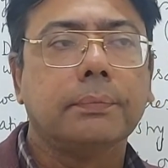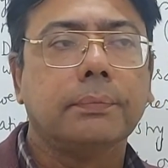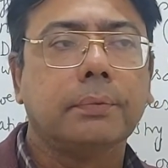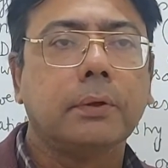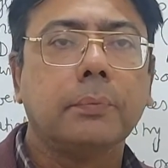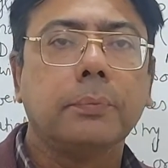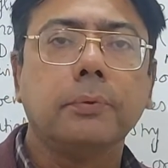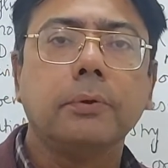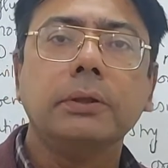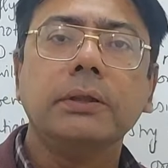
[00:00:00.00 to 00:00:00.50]

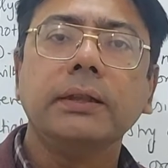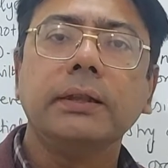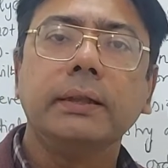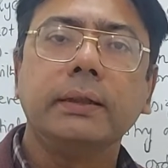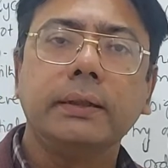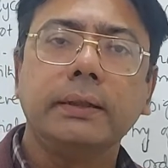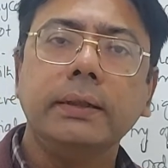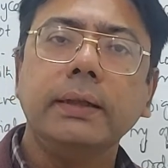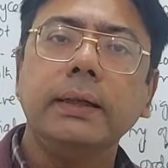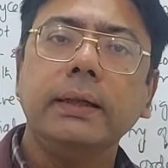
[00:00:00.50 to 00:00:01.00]
propose a
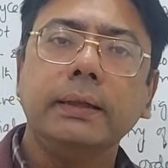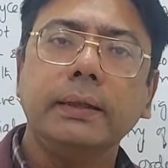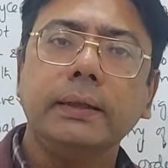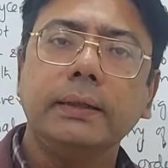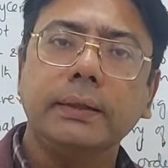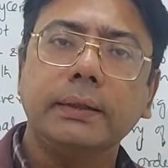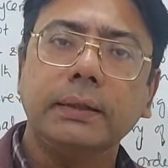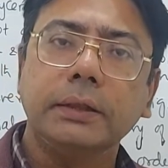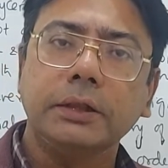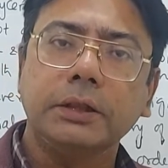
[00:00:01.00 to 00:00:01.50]
DL
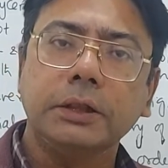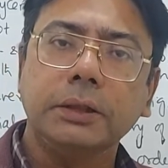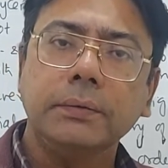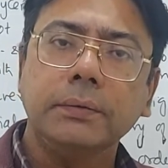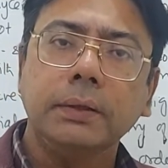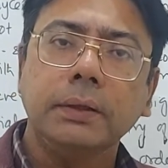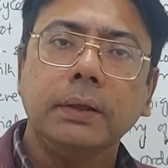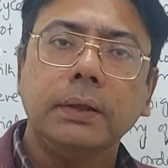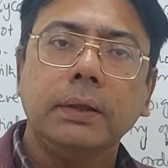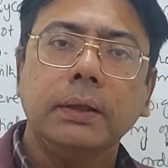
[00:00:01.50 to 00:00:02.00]

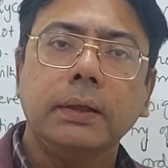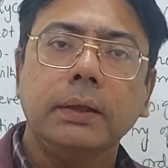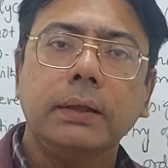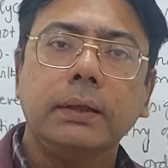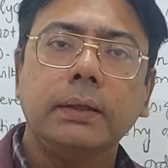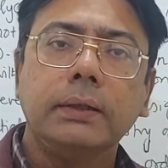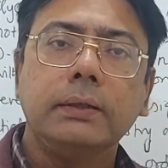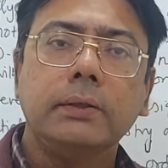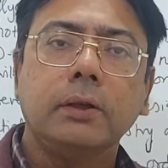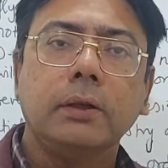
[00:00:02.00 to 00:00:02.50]
designation,
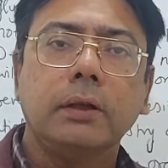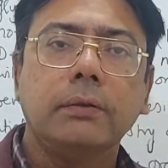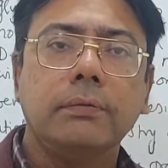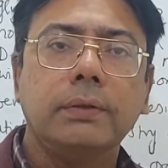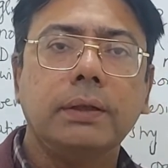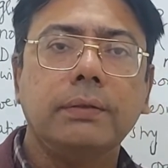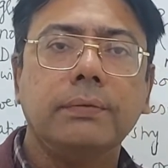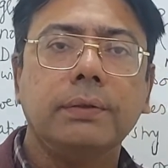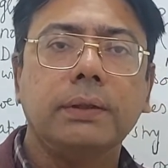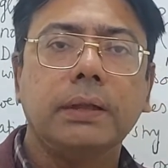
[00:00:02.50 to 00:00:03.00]
it is
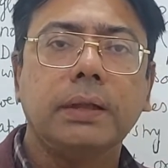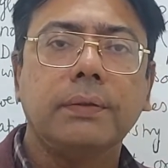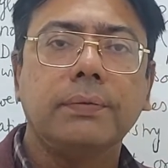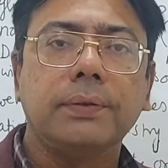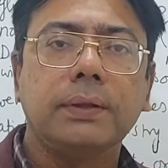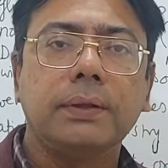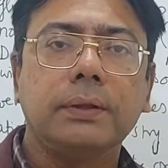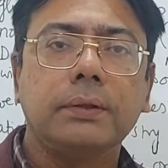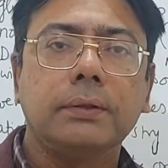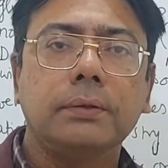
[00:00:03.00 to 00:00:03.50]
always with
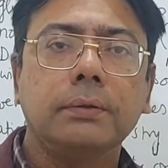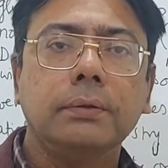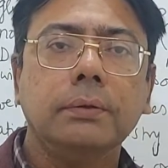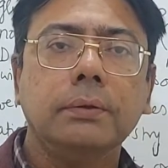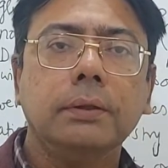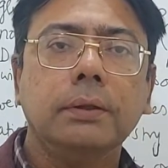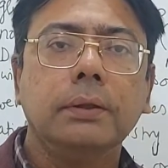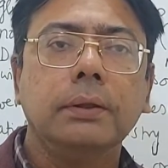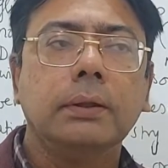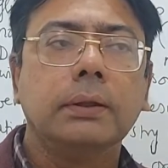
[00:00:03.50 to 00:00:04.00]
reference
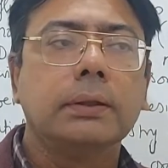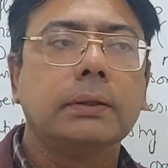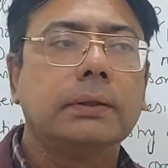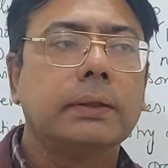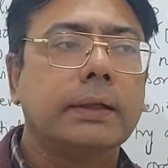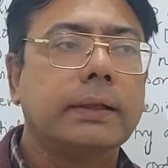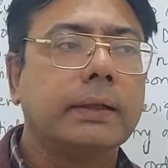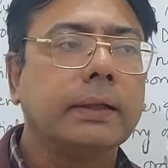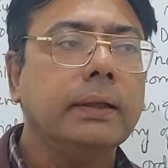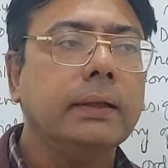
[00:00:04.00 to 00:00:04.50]
to
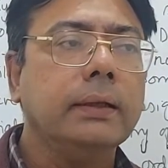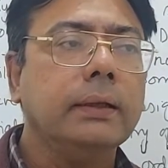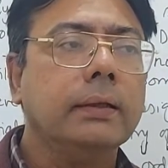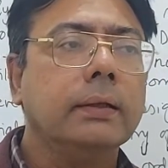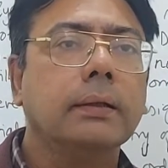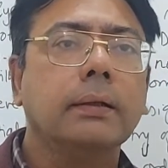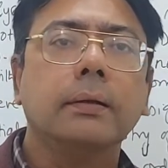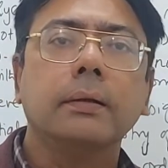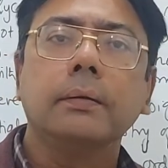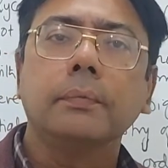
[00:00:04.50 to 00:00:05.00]

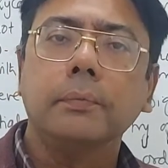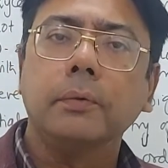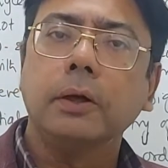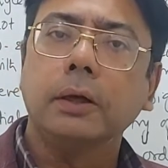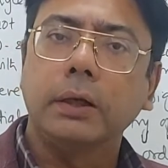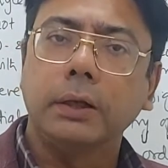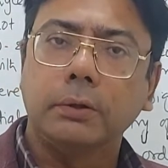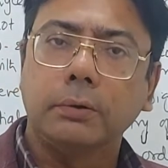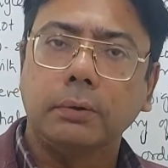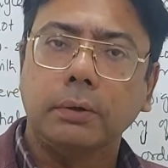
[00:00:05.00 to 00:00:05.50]
certain
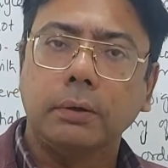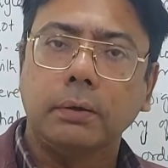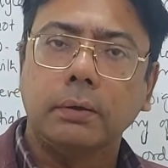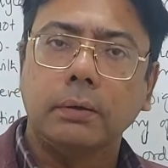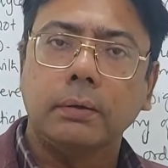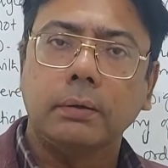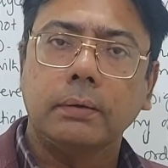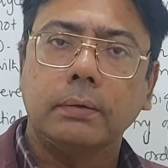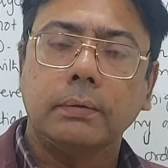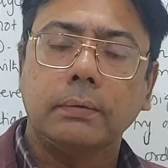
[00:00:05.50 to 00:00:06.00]
molecule.
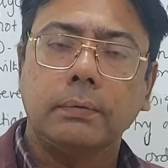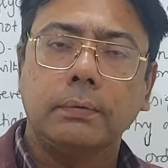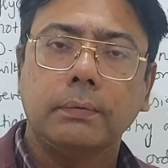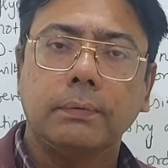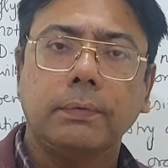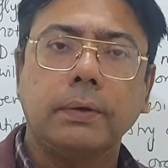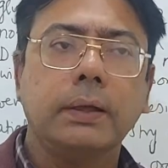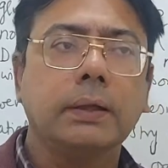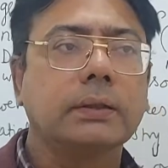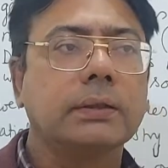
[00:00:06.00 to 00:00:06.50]

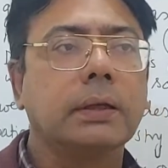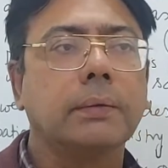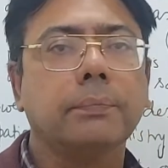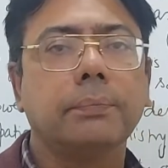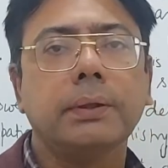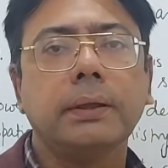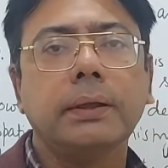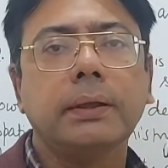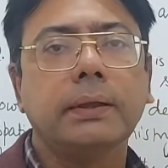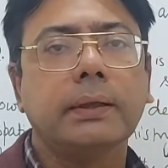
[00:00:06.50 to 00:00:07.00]
For
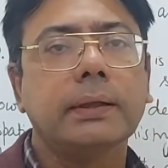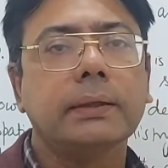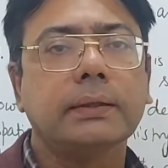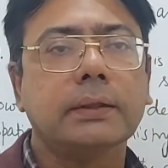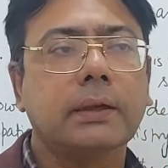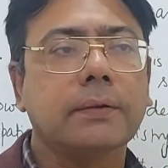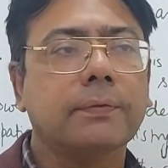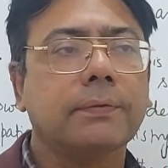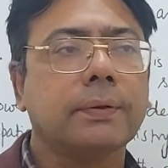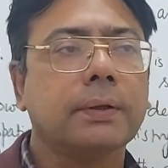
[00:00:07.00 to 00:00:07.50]
example, in
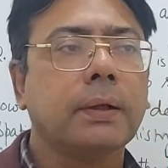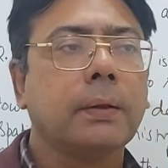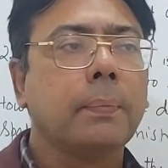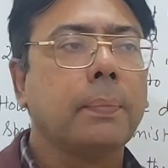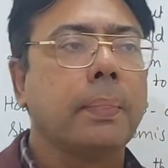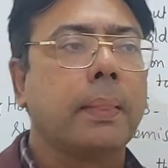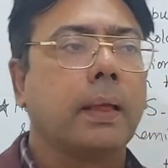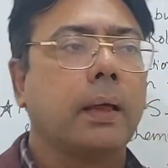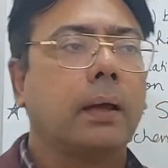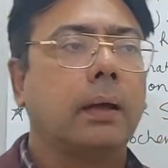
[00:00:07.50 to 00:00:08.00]
case of
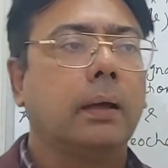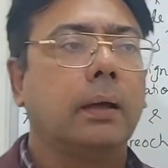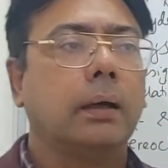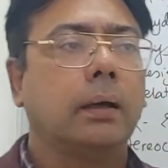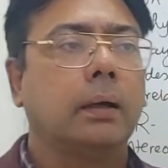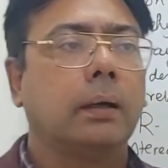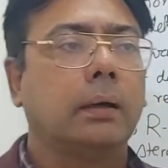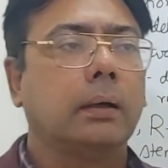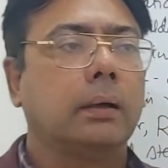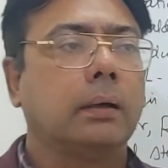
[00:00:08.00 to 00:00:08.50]

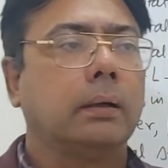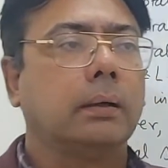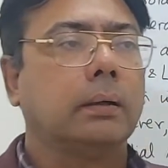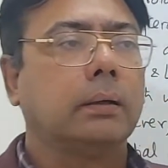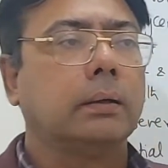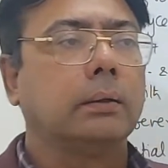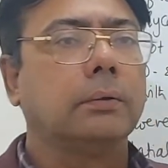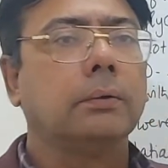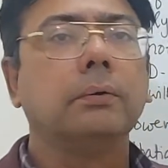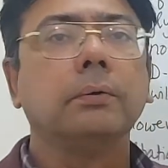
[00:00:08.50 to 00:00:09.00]

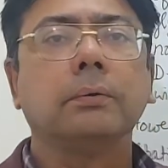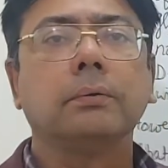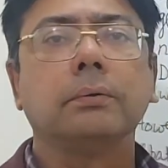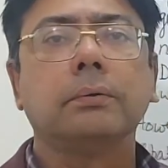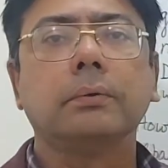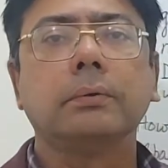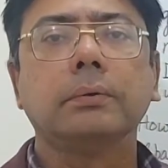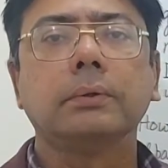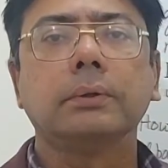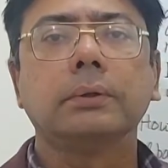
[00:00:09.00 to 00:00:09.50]

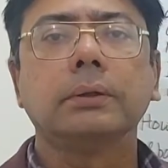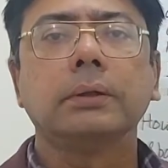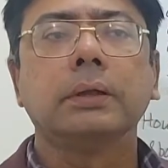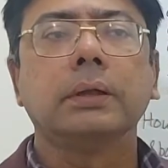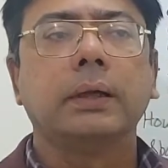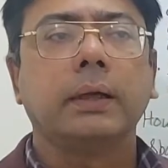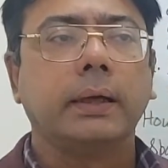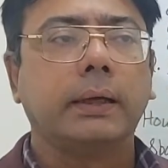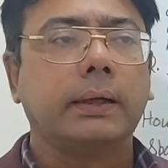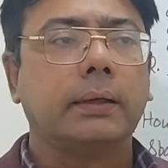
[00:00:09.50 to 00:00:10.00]
glucose
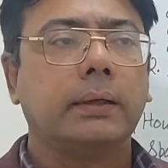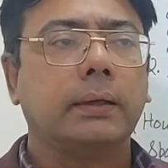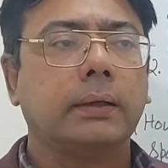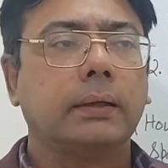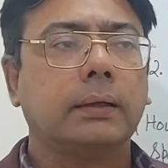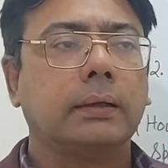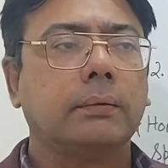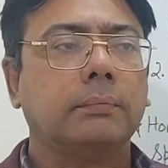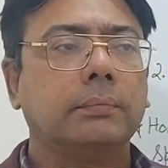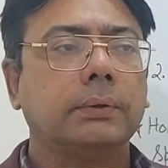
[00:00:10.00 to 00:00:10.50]
and
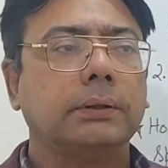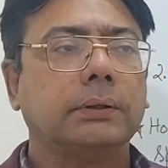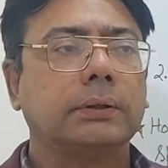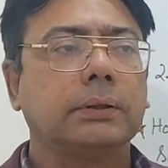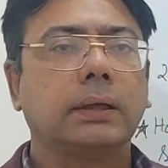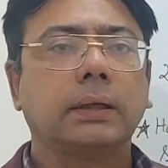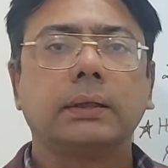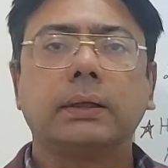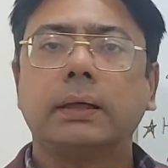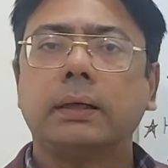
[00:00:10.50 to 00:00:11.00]

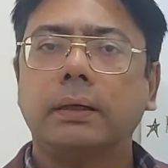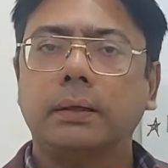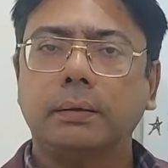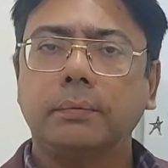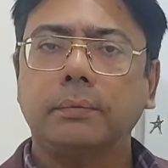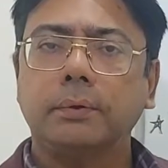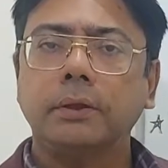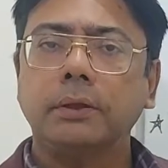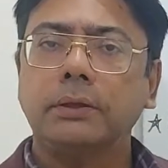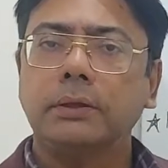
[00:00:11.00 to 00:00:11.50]
means other
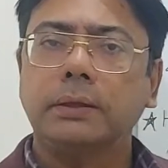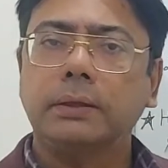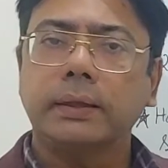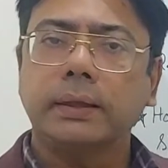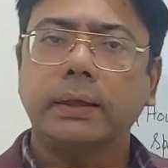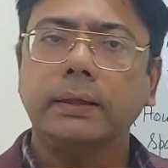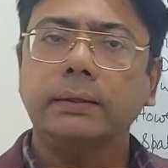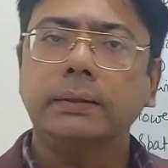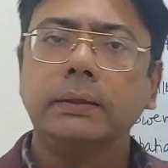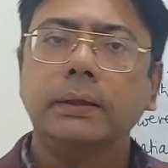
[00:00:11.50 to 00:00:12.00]

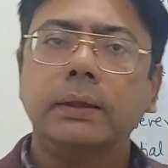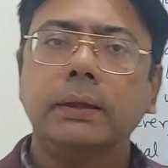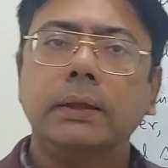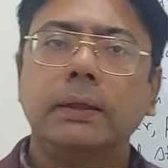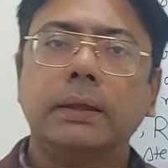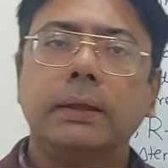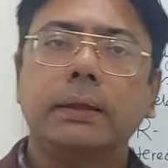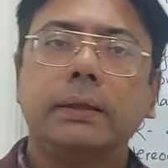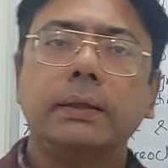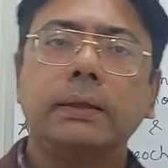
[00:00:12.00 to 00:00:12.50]
monosaccharides,
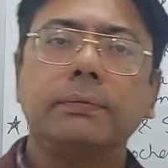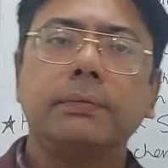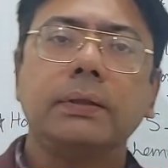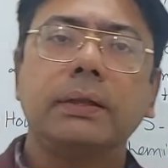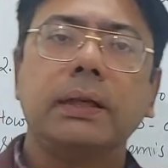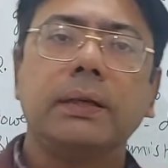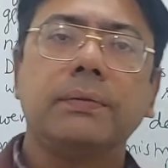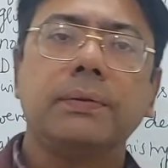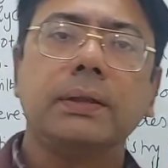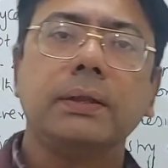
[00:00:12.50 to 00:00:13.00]
it is
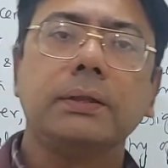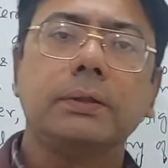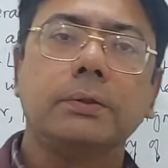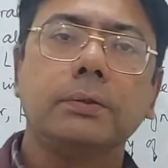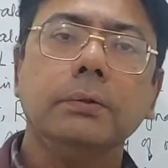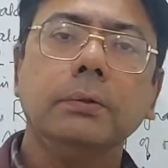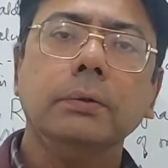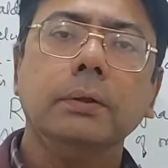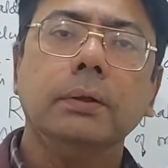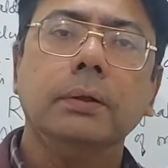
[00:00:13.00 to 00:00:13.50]
with reference
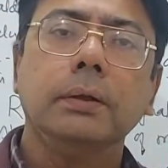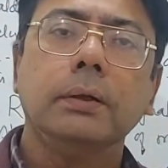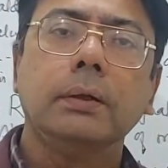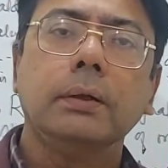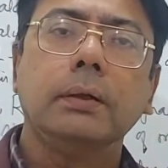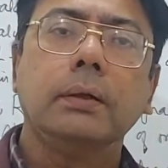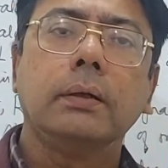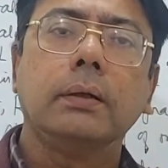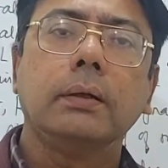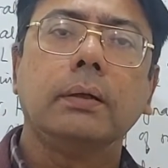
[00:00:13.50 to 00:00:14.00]
to
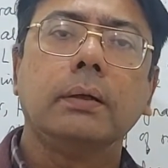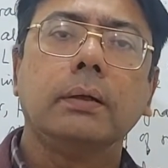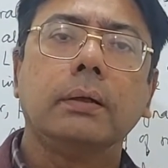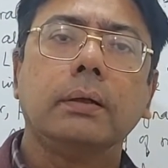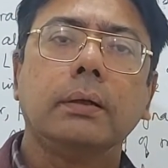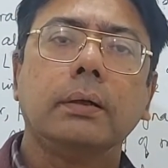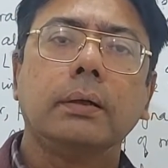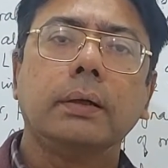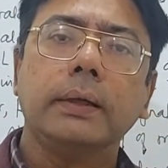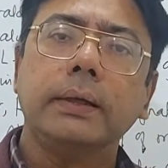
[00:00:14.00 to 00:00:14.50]

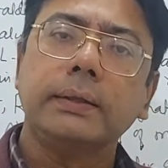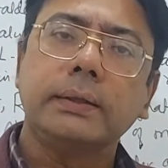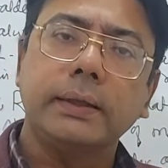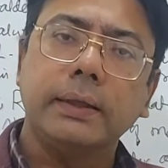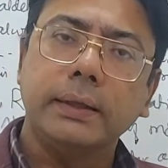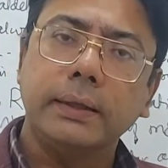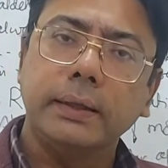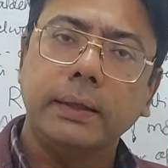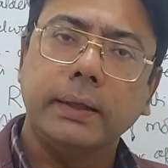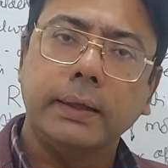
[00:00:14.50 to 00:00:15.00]

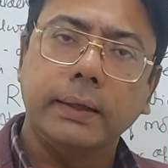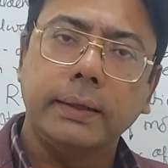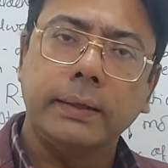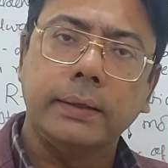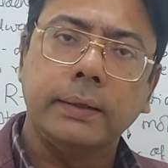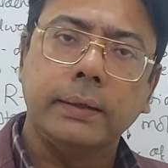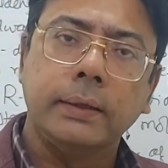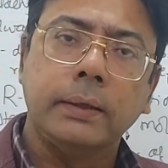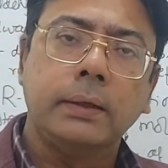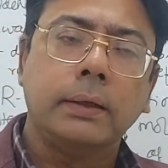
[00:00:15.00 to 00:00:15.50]

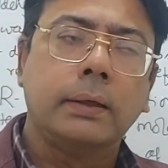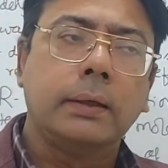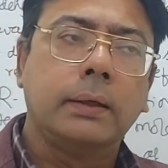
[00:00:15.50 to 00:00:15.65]
glyceraldehyde.